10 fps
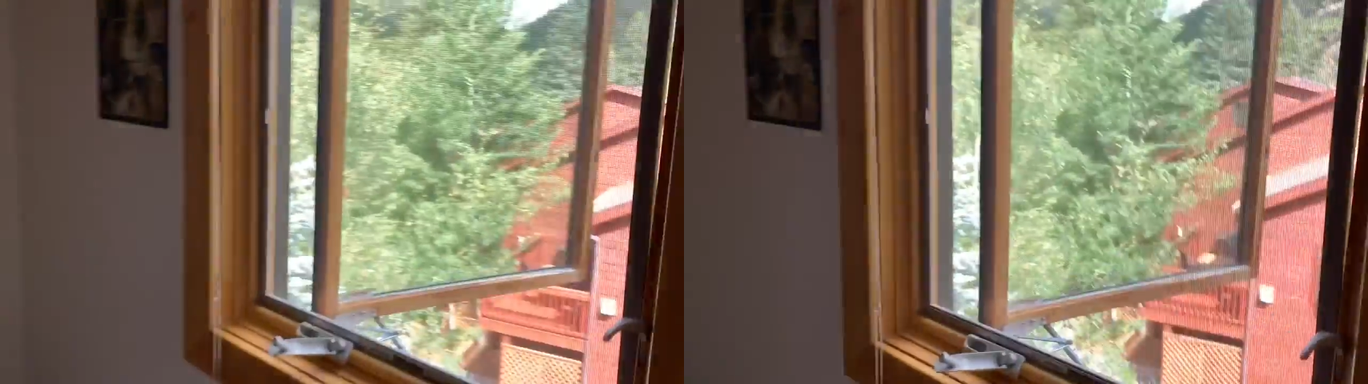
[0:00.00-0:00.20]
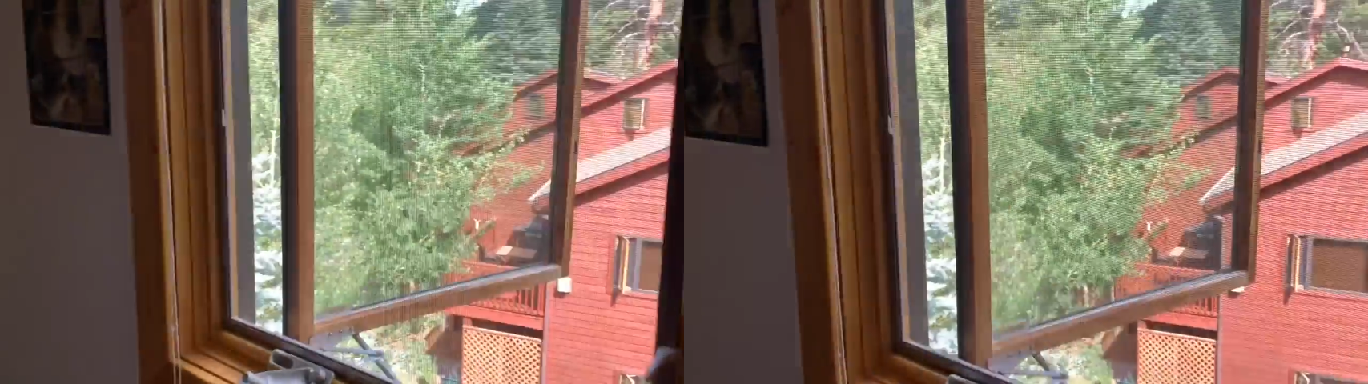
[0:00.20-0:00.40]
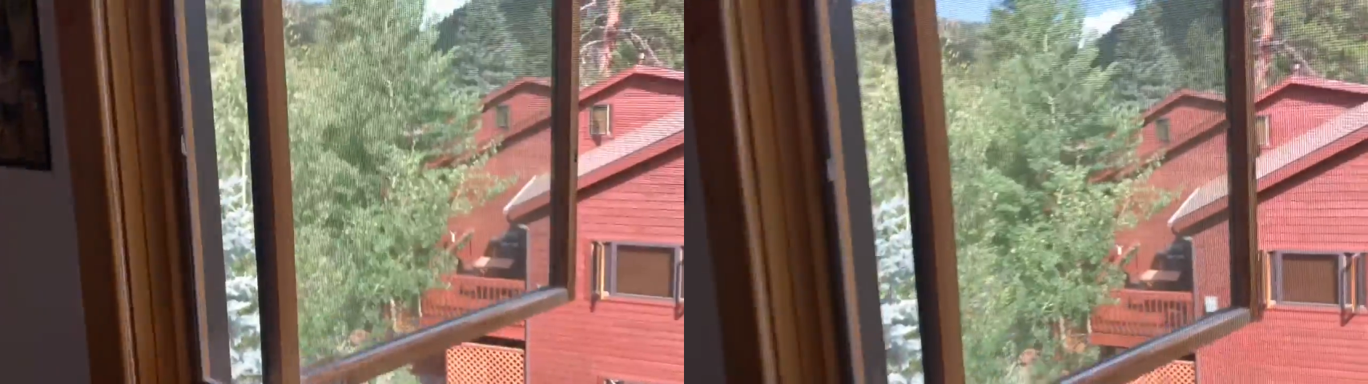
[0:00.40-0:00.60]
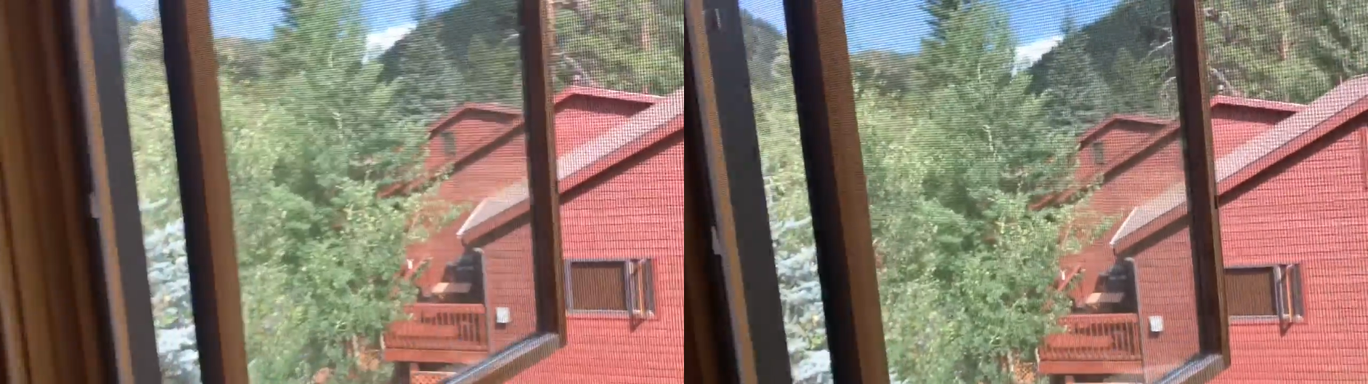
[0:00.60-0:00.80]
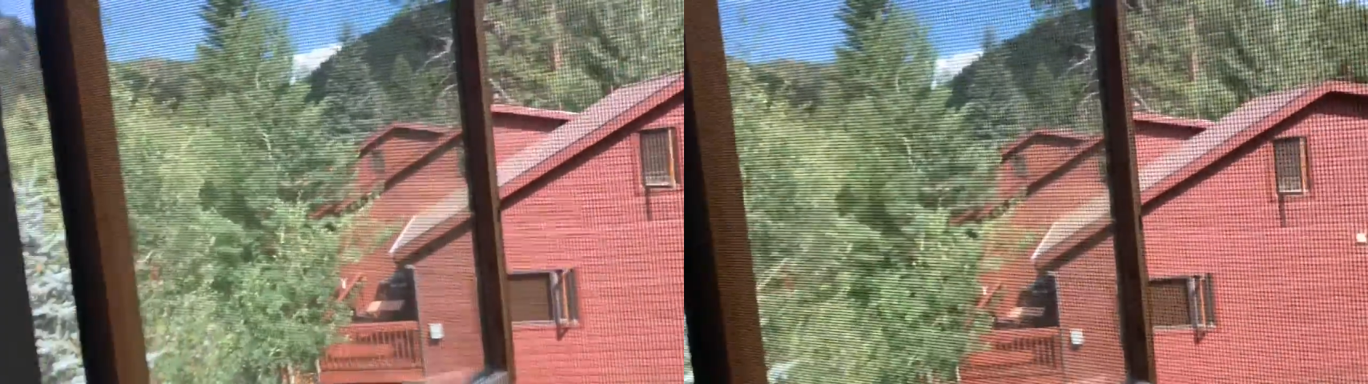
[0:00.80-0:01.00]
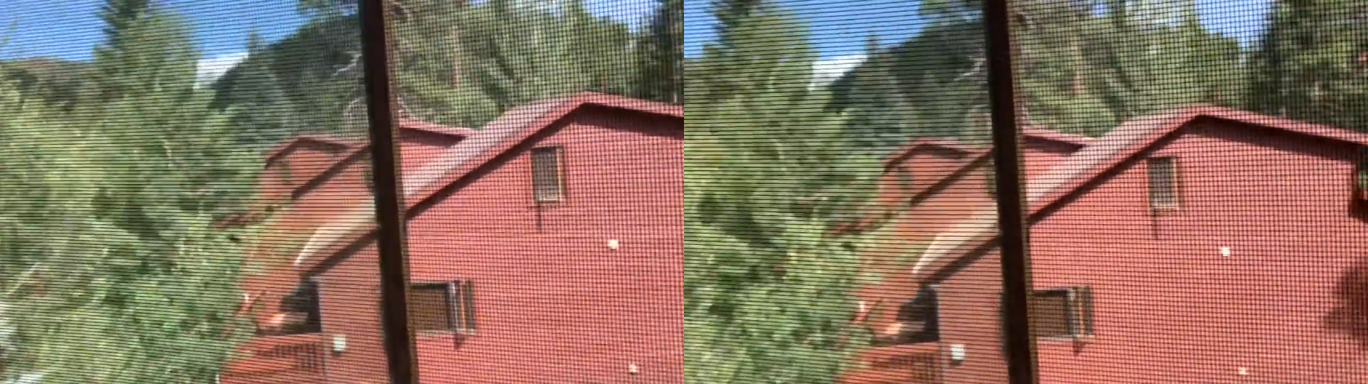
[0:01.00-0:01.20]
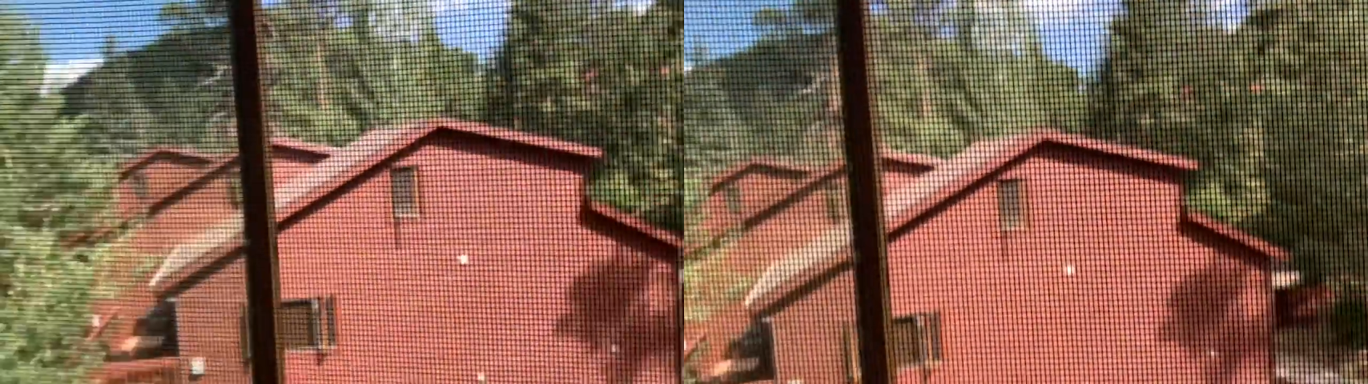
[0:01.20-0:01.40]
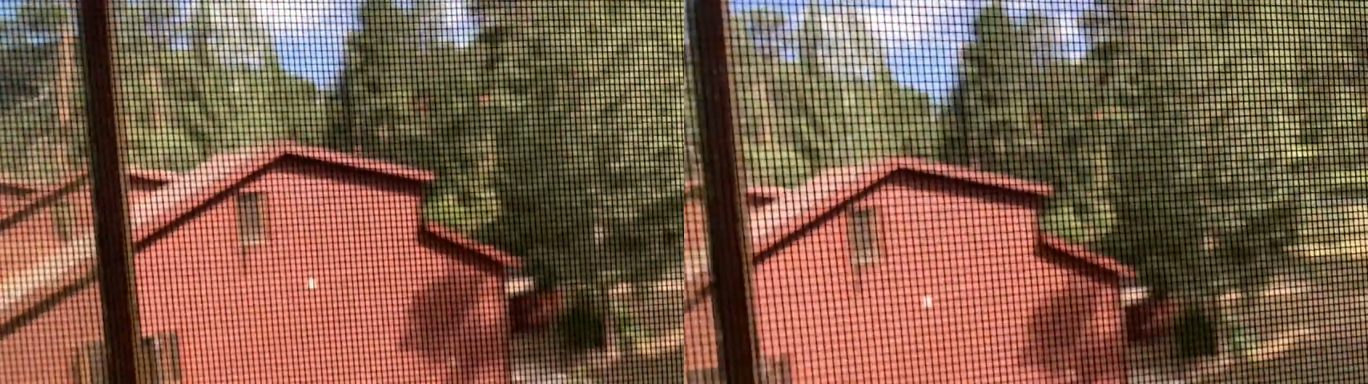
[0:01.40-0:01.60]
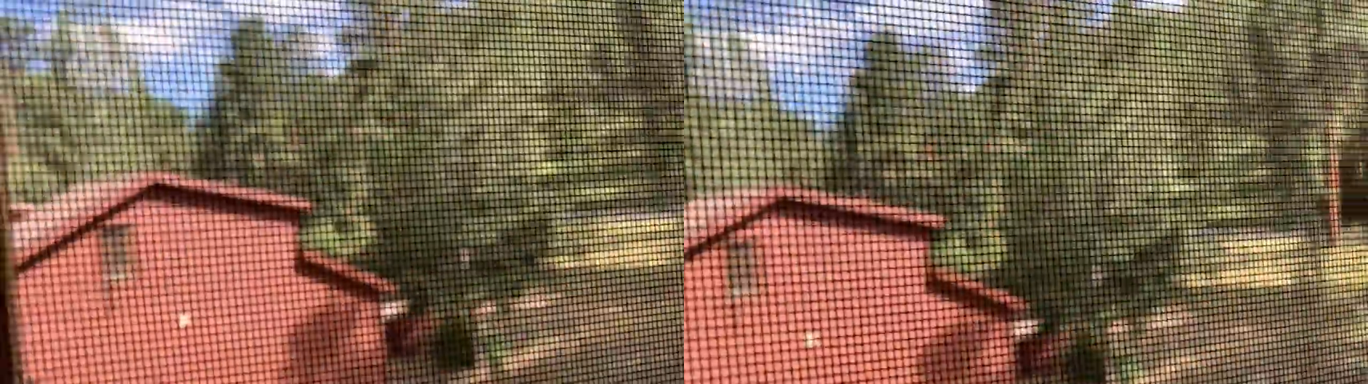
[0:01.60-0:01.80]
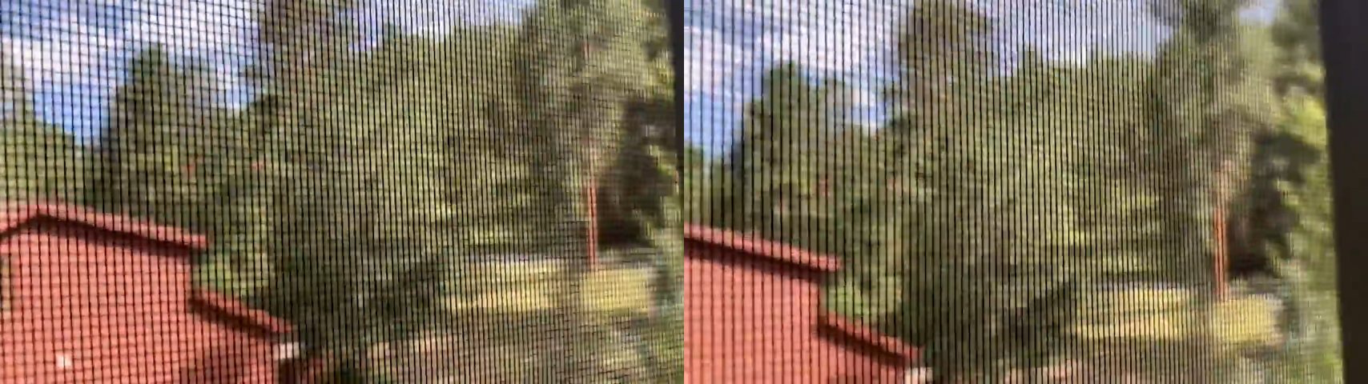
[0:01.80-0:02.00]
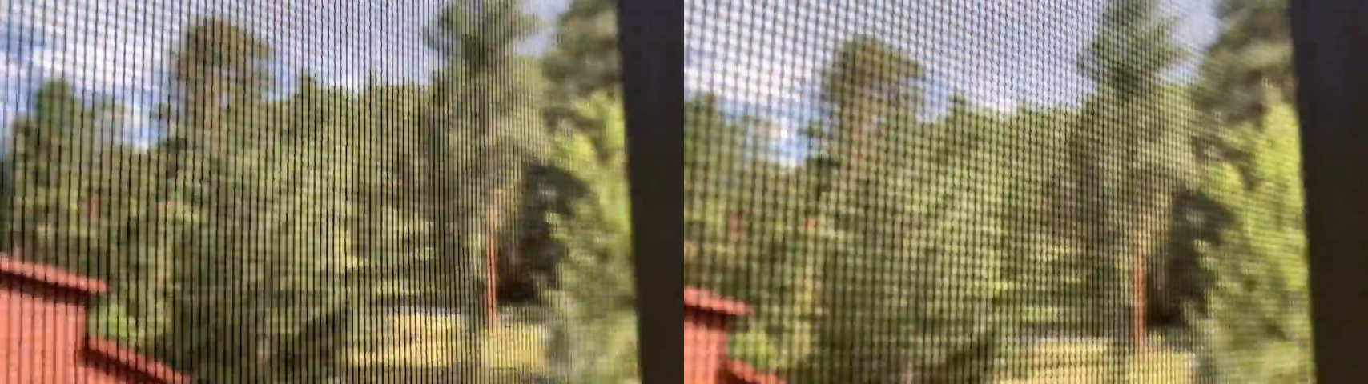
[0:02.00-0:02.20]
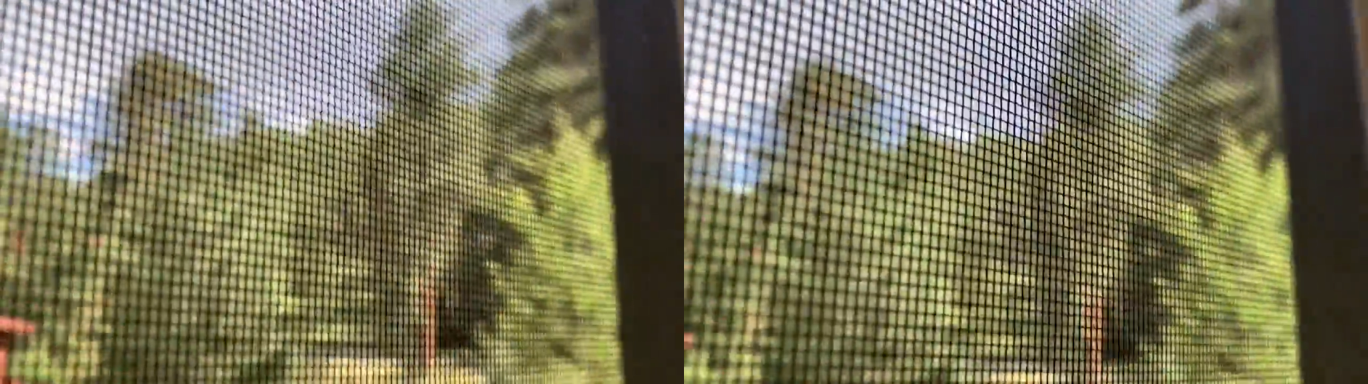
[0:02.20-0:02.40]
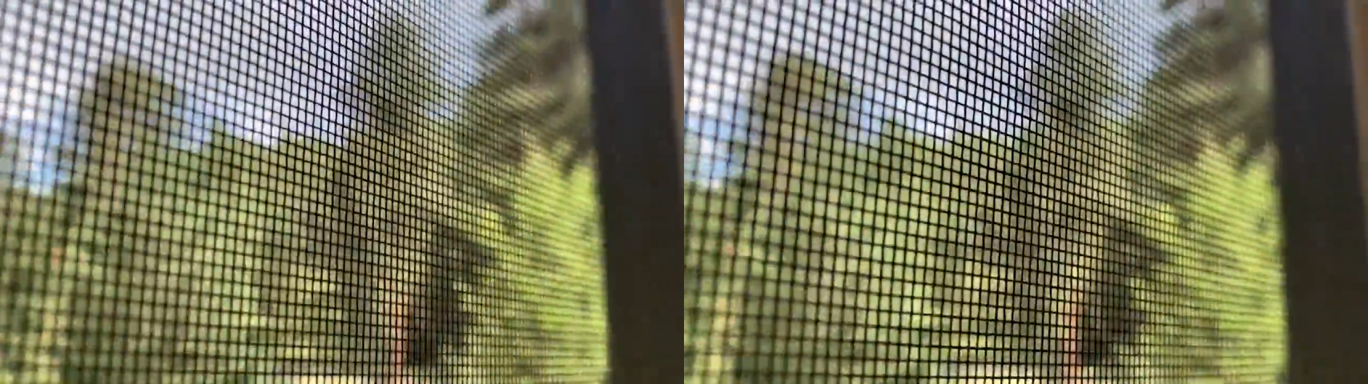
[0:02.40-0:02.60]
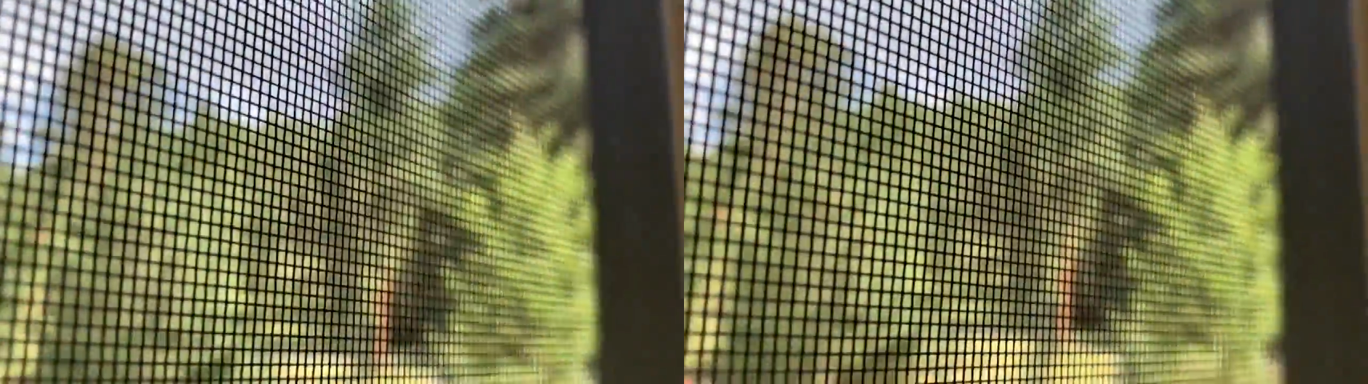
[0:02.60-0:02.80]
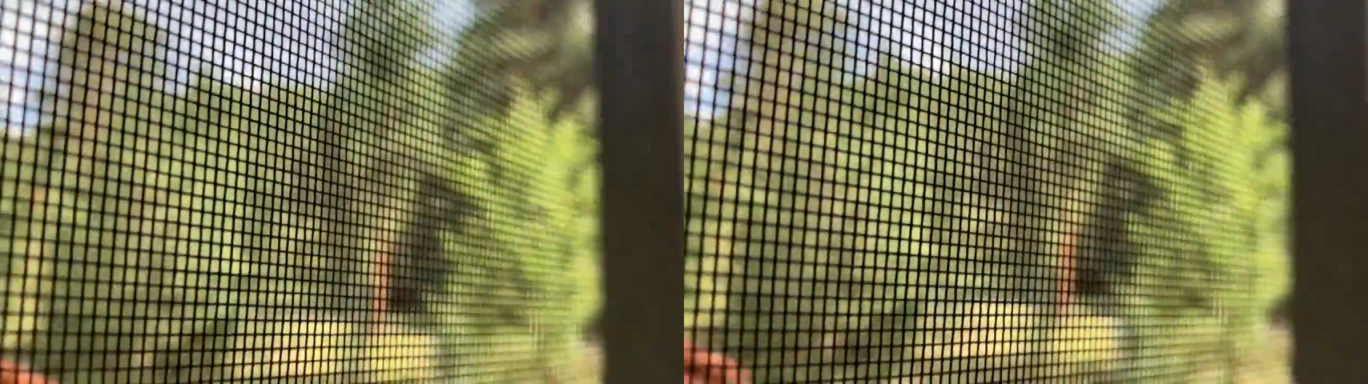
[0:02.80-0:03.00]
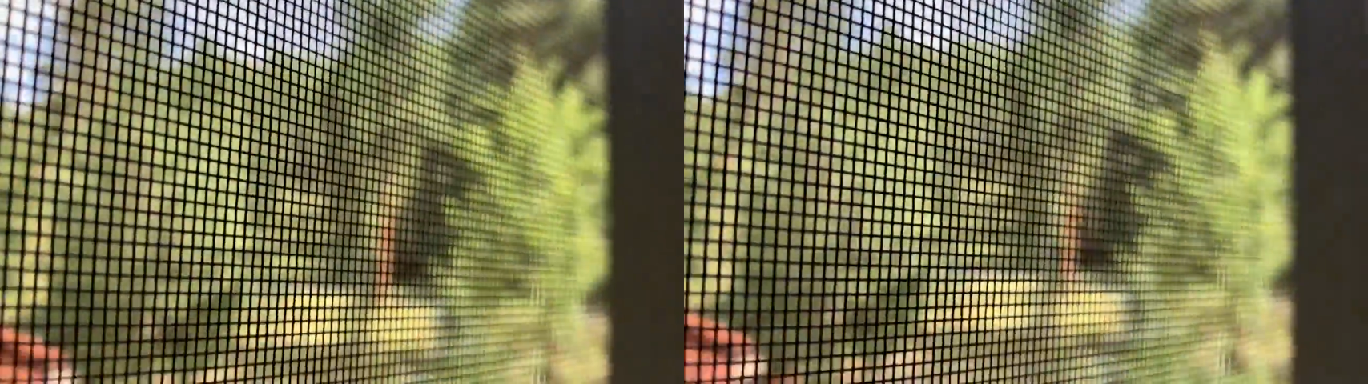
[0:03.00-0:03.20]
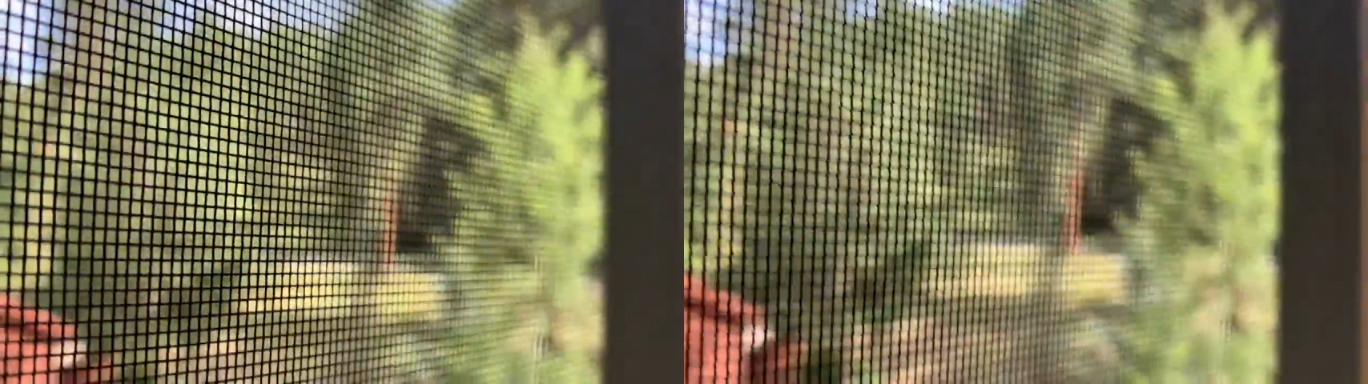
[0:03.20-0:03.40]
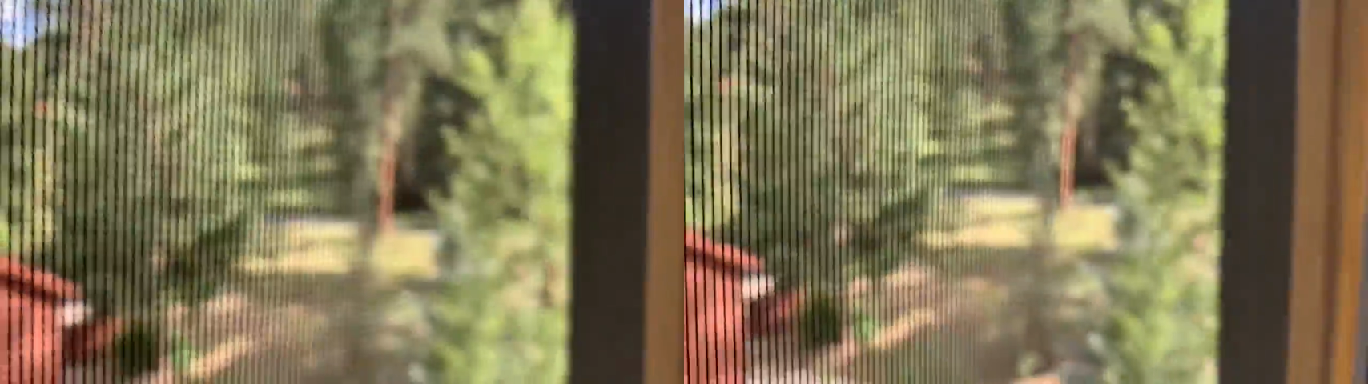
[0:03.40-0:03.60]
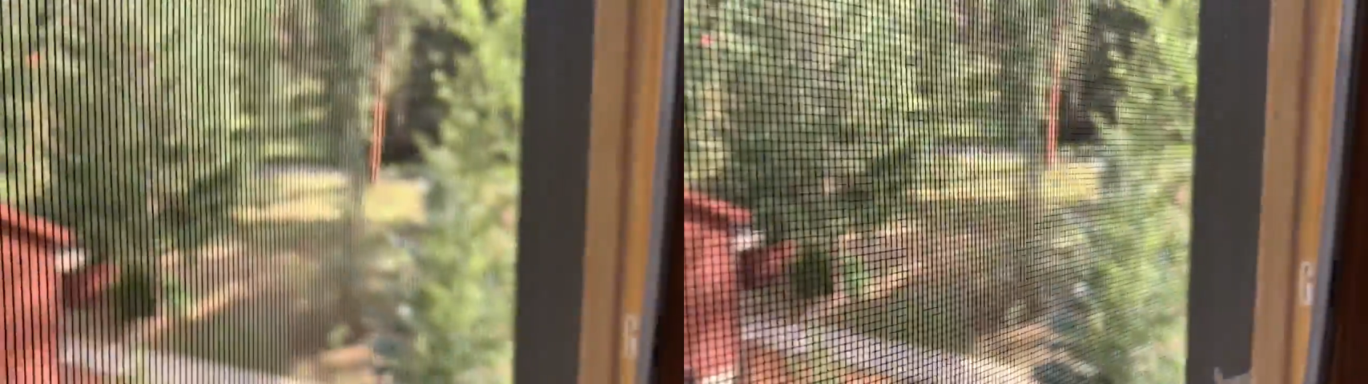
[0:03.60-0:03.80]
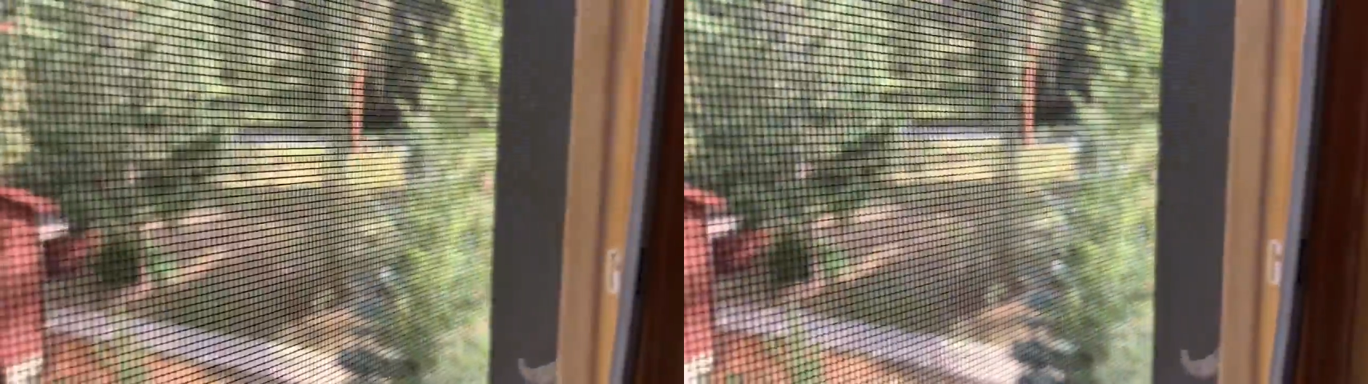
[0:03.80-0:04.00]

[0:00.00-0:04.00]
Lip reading: [unreadable: no face in view]